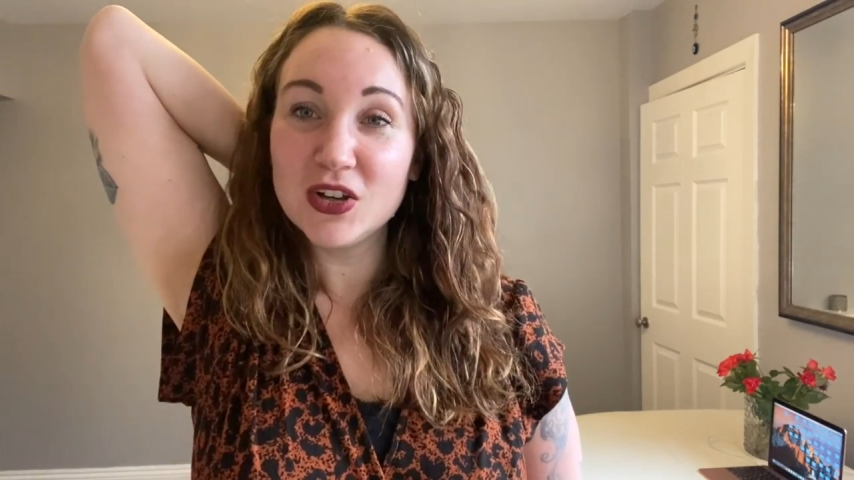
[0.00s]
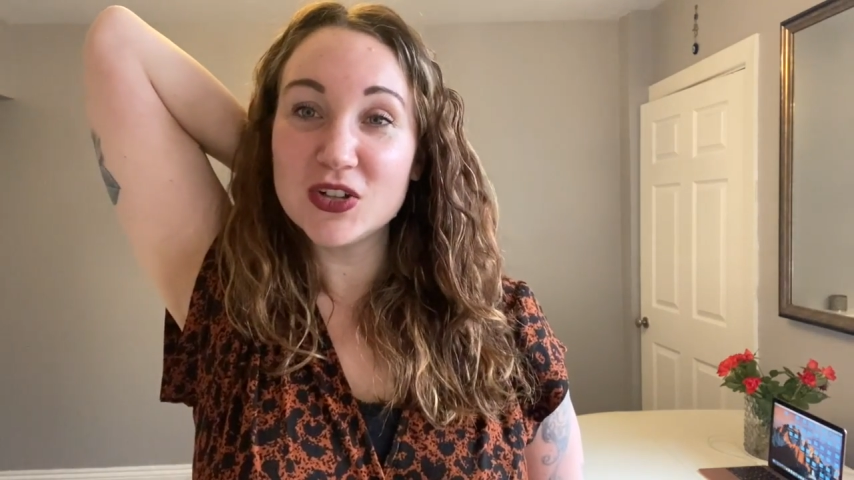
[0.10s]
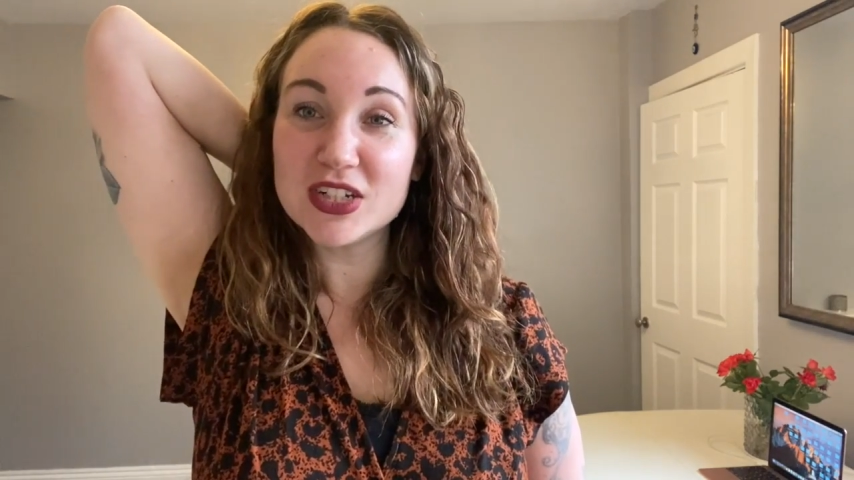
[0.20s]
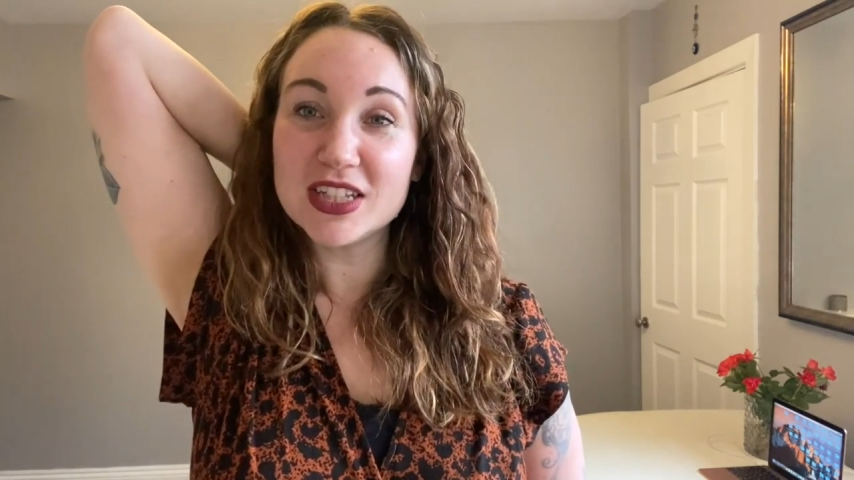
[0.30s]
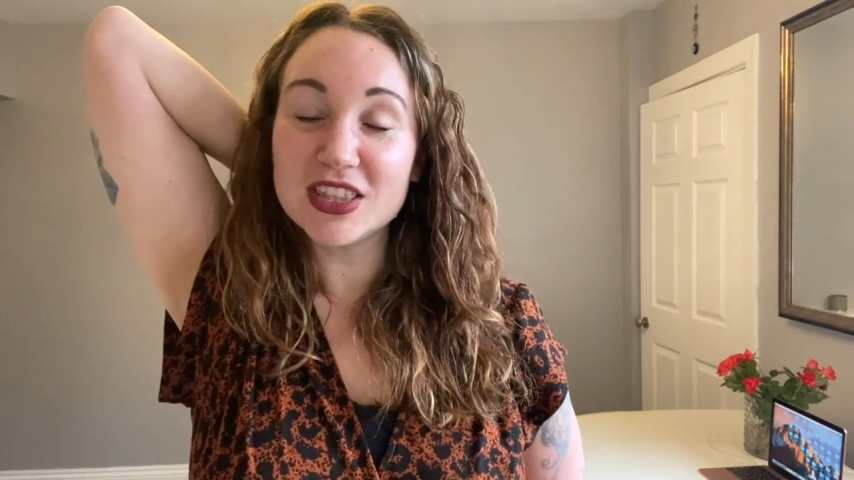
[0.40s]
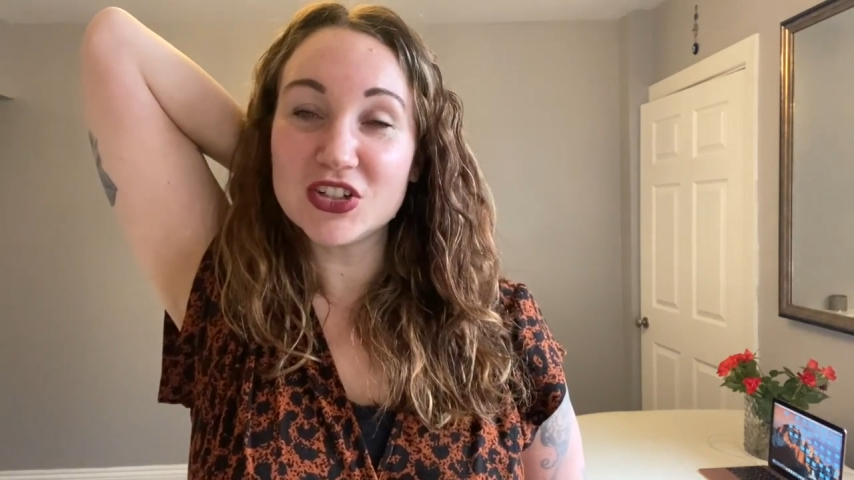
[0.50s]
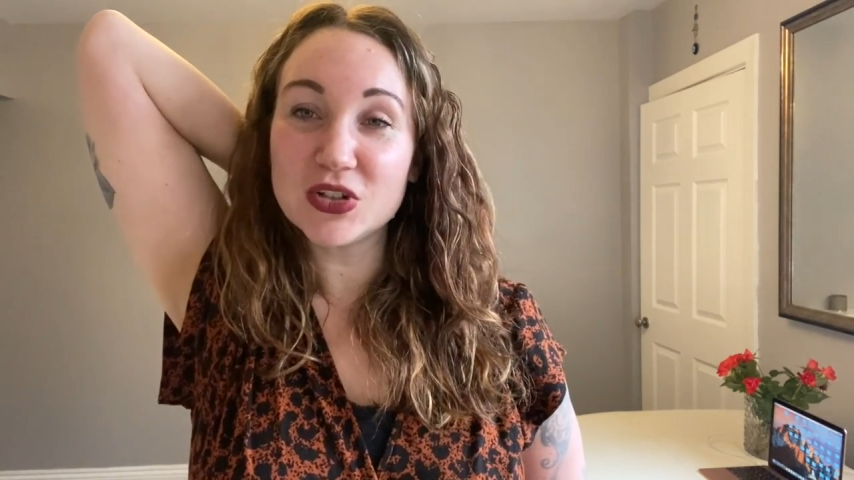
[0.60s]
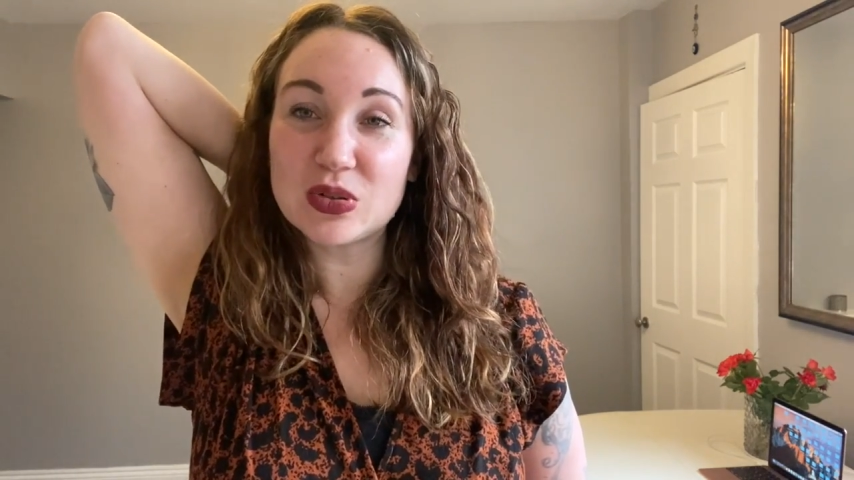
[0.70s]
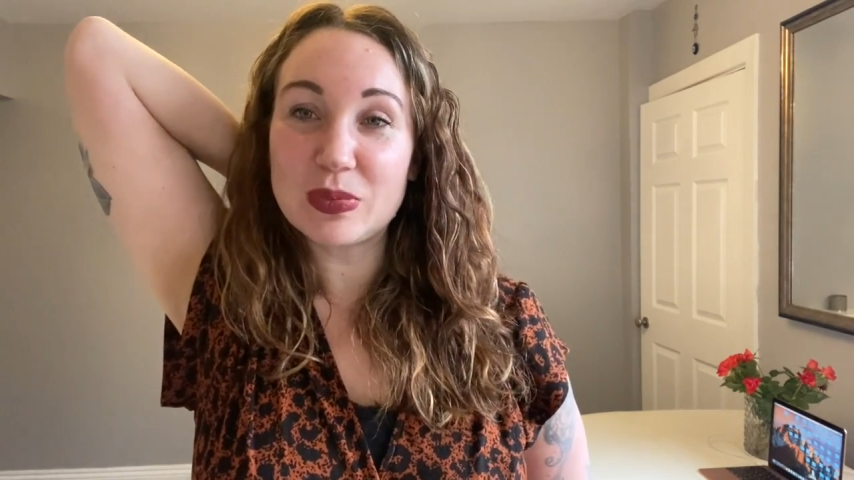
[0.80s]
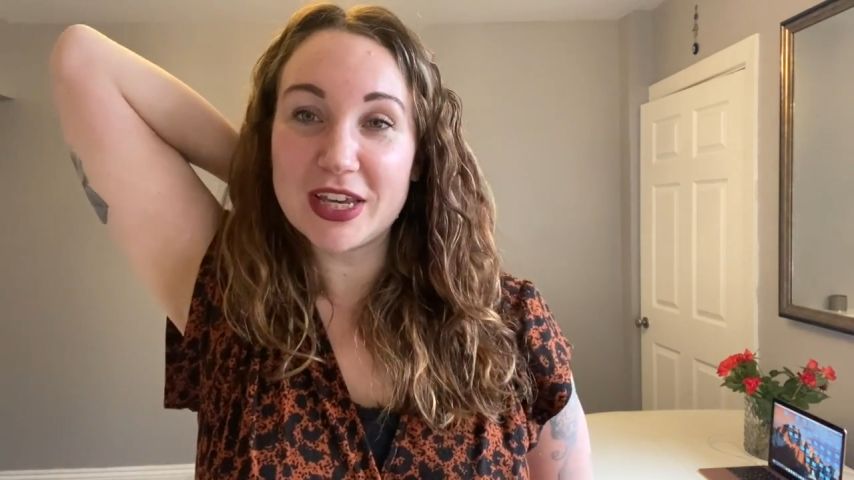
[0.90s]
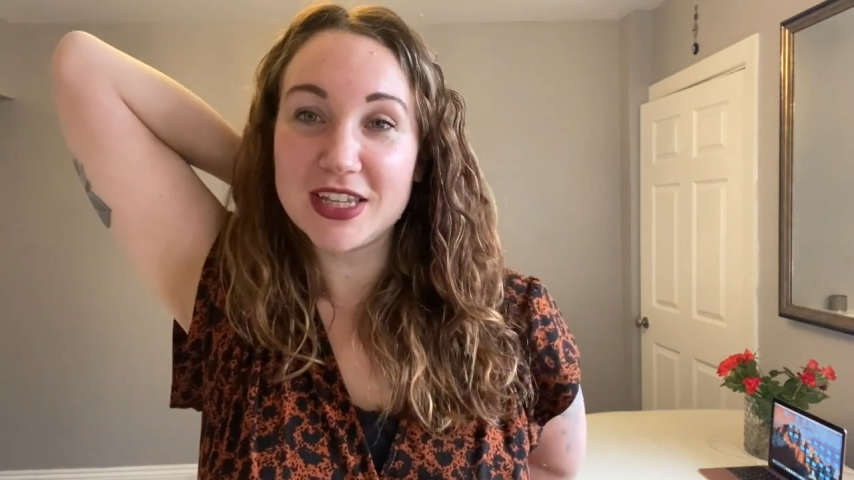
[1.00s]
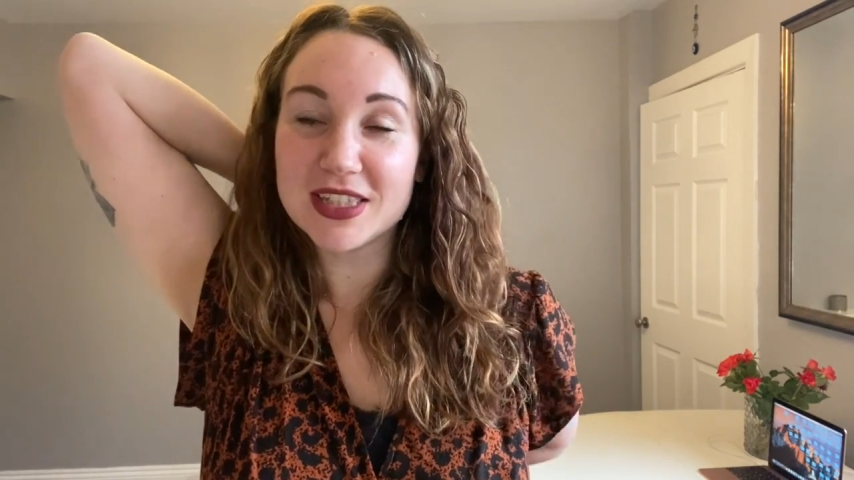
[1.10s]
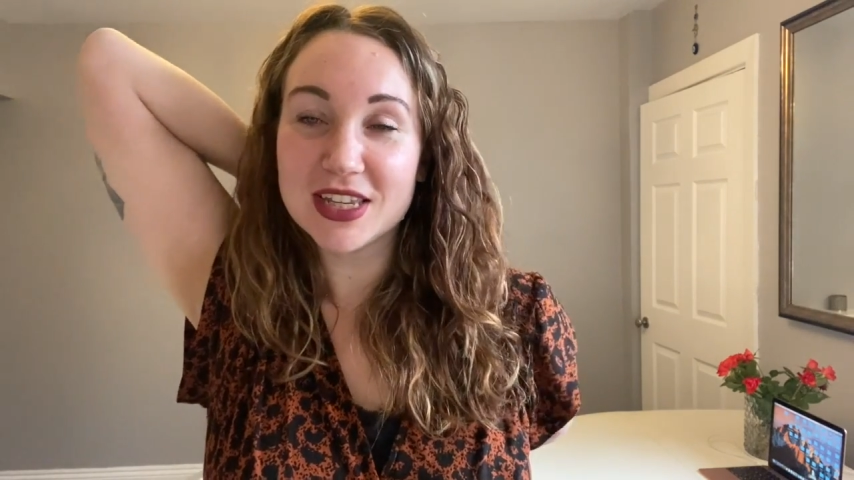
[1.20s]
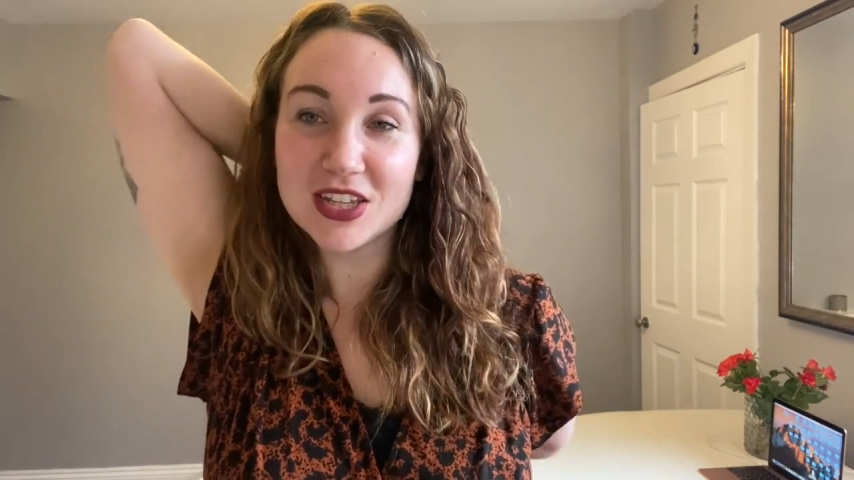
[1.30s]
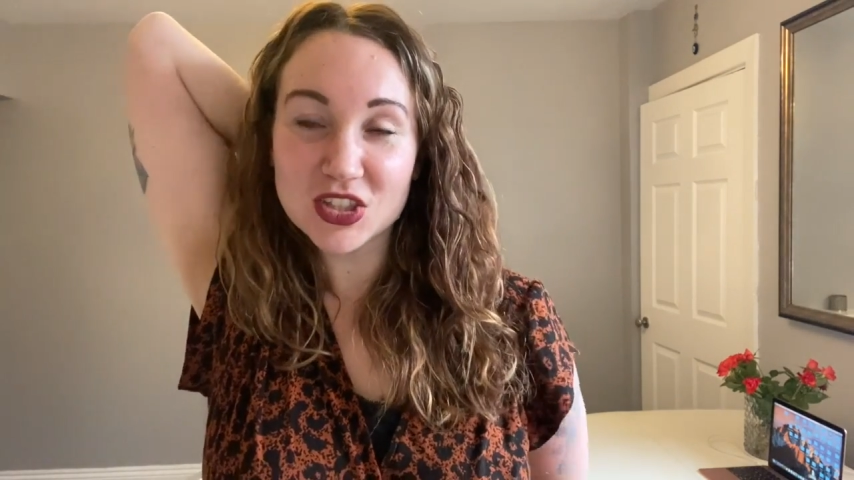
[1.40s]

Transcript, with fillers: underneath the shoulder blades.